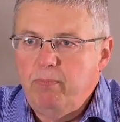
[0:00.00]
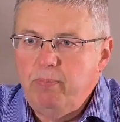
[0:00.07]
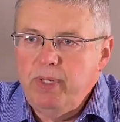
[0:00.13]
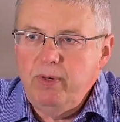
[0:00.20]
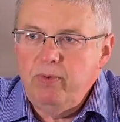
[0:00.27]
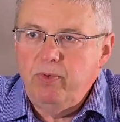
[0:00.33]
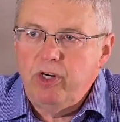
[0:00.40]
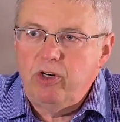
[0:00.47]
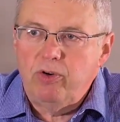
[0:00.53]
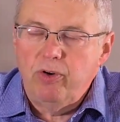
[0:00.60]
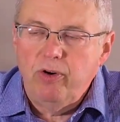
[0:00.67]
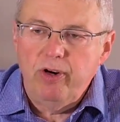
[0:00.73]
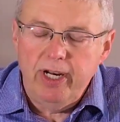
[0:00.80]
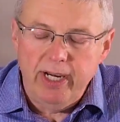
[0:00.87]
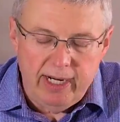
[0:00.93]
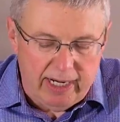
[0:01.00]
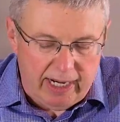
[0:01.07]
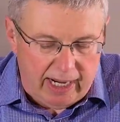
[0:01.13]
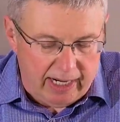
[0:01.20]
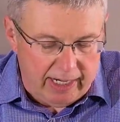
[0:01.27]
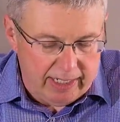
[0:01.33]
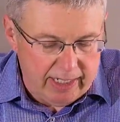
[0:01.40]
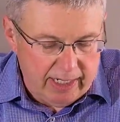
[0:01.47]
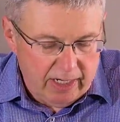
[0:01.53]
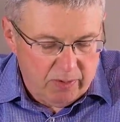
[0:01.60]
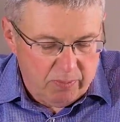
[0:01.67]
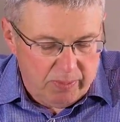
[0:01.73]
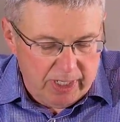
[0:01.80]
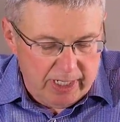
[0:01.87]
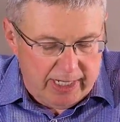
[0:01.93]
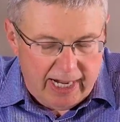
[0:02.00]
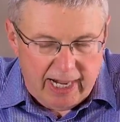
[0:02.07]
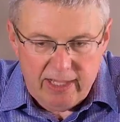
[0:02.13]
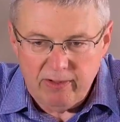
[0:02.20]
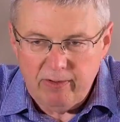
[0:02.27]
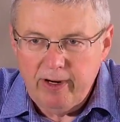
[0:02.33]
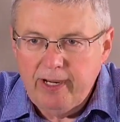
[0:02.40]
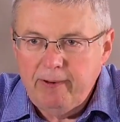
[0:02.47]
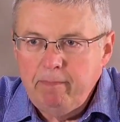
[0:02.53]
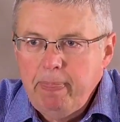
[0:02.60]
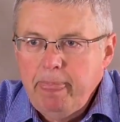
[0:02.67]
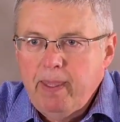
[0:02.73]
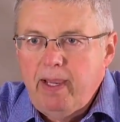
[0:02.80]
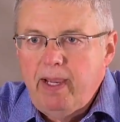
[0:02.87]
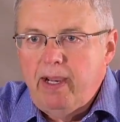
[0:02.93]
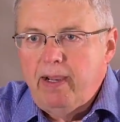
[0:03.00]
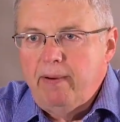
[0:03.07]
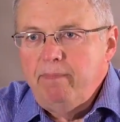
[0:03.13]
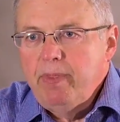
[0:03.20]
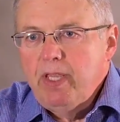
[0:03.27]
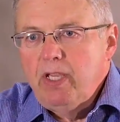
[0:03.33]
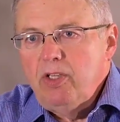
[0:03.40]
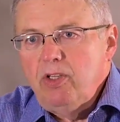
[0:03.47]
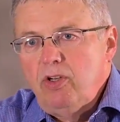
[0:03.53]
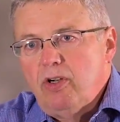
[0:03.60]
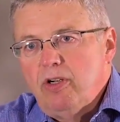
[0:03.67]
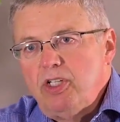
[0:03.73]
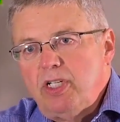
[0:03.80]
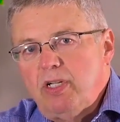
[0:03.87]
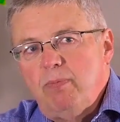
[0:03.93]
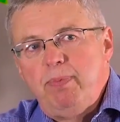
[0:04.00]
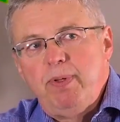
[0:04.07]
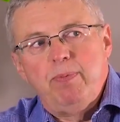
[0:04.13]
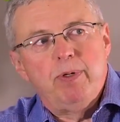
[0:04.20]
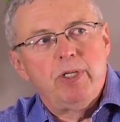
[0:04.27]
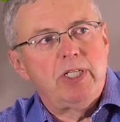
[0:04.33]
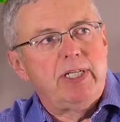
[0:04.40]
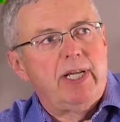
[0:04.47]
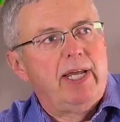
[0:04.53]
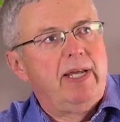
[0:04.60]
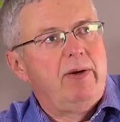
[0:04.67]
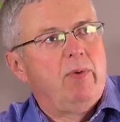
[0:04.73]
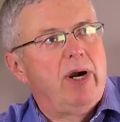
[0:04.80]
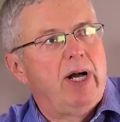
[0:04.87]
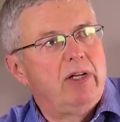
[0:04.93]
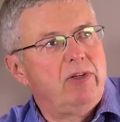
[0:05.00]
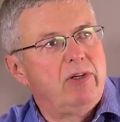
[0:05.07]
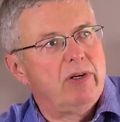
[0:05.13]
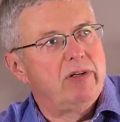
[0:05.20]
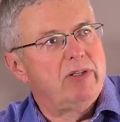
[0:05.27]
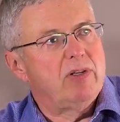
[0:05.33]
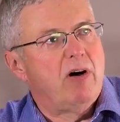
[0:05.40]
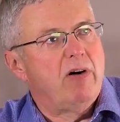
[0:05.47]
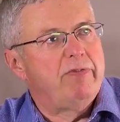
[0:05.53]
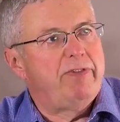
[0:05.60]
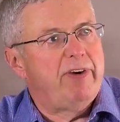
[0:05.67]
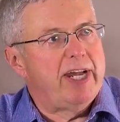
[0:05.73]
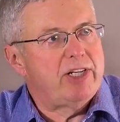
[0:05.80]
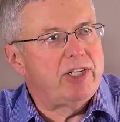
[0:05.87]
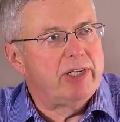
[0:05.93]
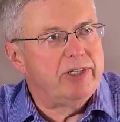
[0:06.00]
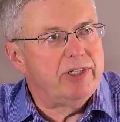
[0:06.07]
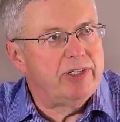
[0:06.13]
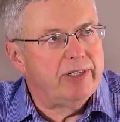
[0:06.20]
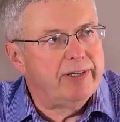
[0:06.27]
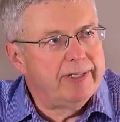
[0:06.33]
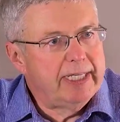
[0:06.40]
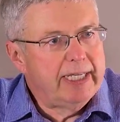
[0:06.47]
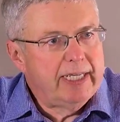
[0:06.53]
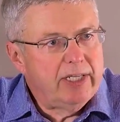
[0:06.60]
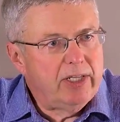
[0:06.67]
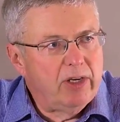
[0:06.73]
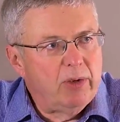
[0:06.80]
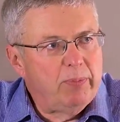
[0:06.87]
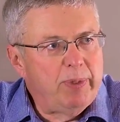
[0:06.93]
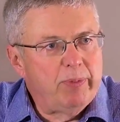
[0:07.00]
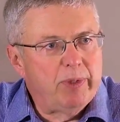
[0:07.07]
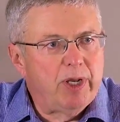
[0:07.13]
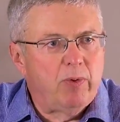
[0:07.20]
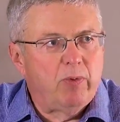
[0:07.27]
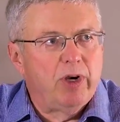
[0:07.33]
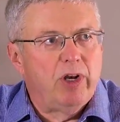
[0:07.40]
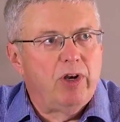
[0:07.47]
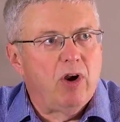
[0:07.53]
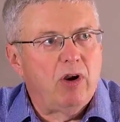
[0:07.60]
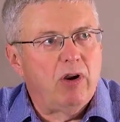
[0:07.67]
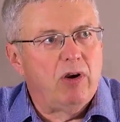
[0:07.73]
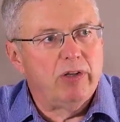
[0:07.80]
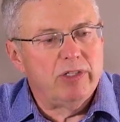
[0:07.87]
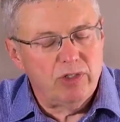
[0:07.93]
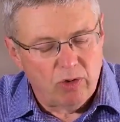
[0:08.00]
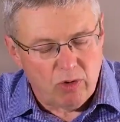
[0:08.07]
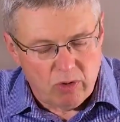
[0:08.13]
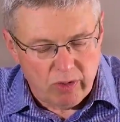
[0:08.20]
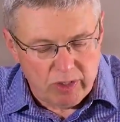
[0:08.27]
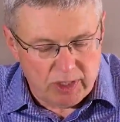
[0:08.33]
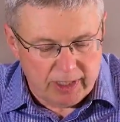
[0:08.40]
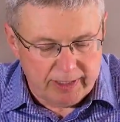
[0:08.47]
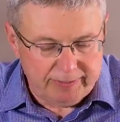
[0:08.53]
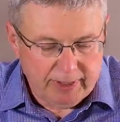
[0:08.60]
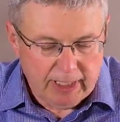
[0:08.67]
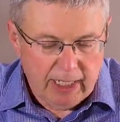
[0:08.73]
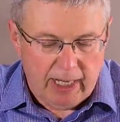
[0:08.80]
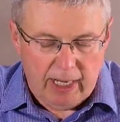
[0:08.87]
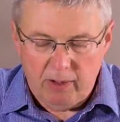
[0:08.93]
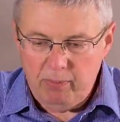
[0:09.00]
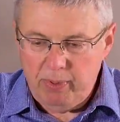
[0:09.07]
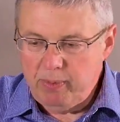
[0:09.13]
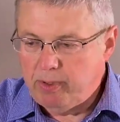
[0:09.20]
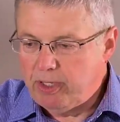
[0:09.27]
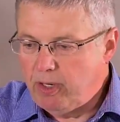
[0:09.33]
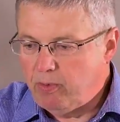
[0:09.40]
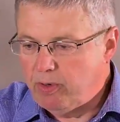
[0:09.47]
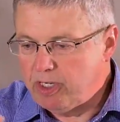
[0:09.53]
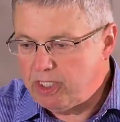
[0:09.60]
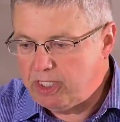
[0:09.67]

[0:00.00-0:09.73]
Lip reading: Be recruiting and be gathering. Some people say, well, it's old-fashioned to, people don't want to knock on doors, and people don't want